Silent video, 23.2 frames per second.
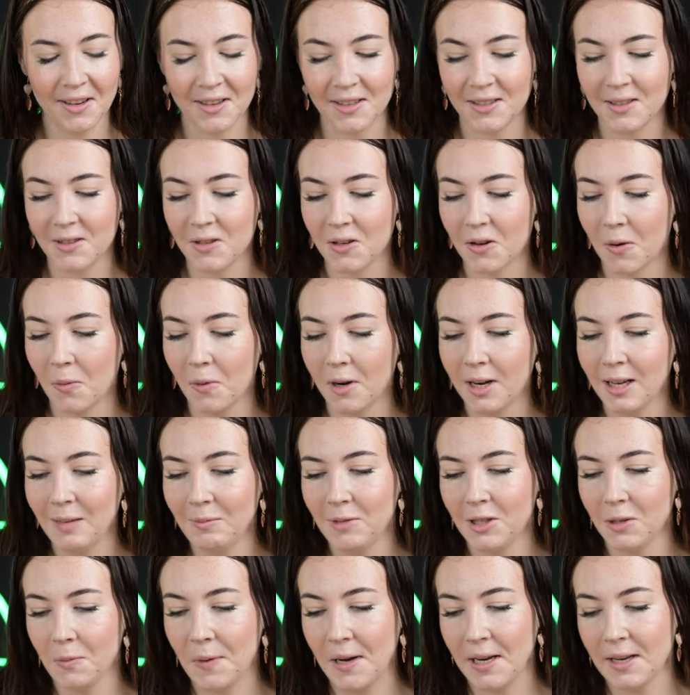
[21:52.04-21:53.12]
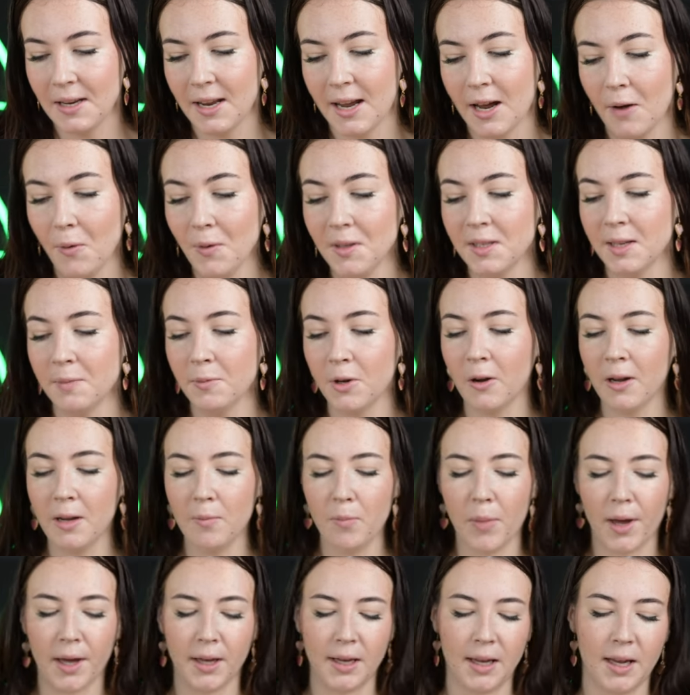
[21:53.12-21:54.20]
So what I'm doing now is I'm going
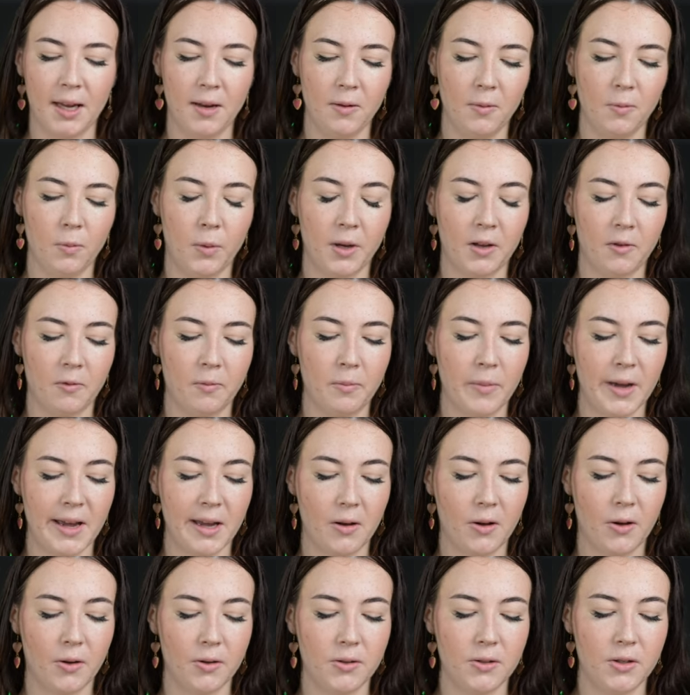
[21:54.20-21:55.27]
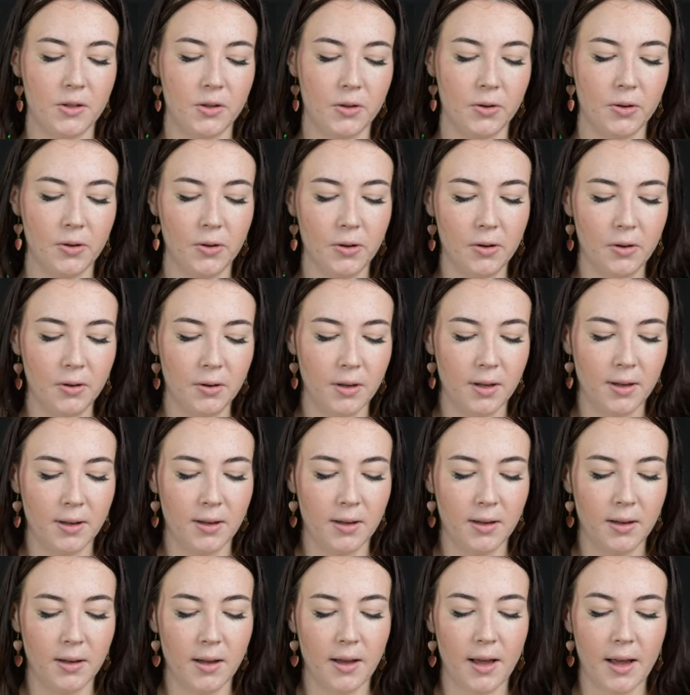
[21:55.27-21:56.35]
back in with my contour
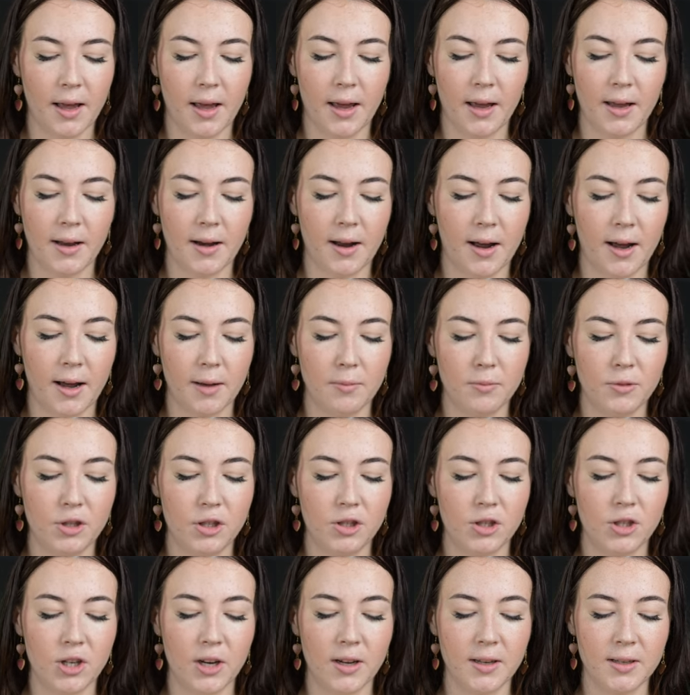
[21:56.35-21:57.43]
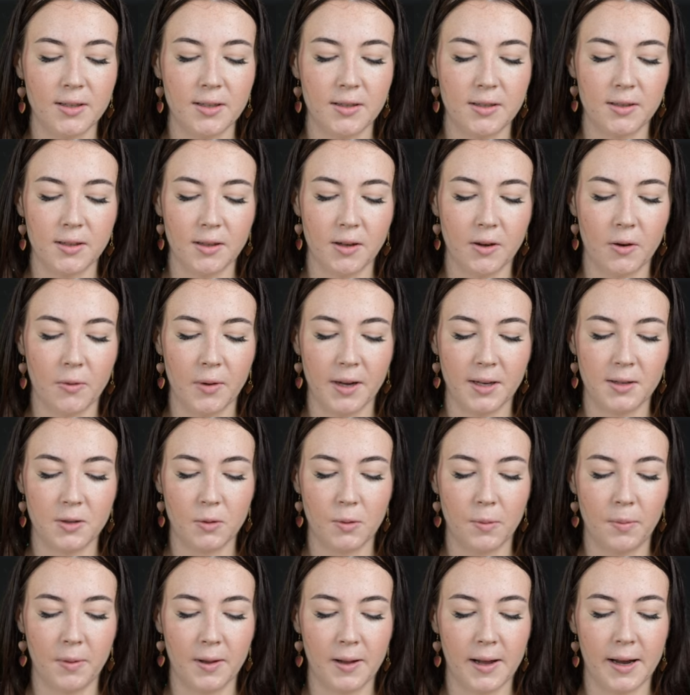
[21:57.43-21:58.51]
and I'm just going to
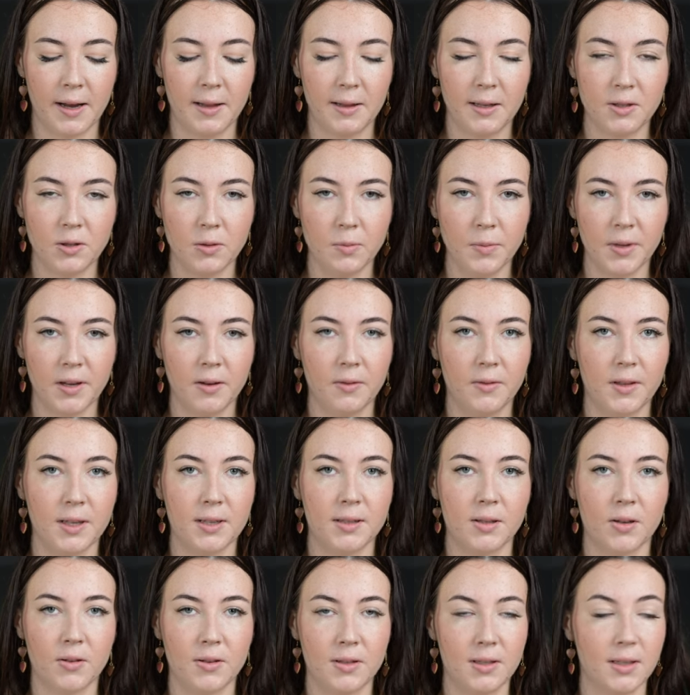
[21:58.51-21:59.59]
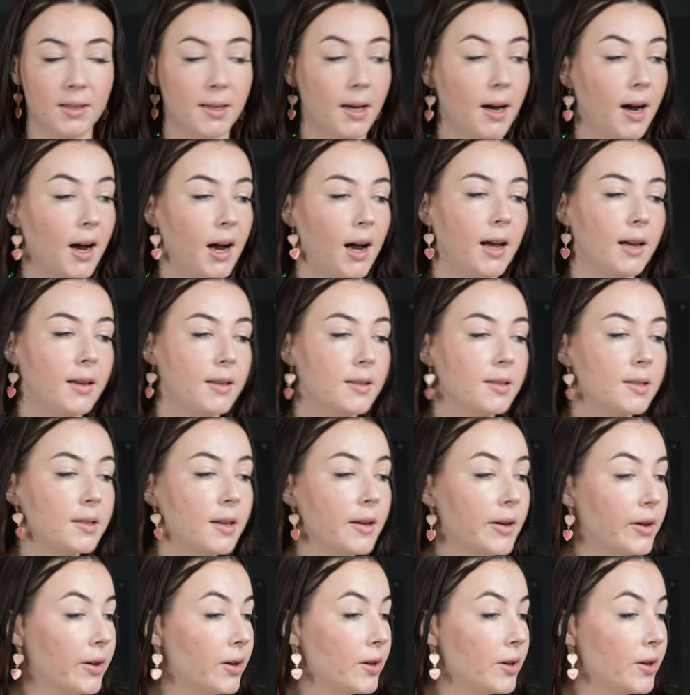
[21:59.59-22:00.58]
apply a little bit of this onto the eyes.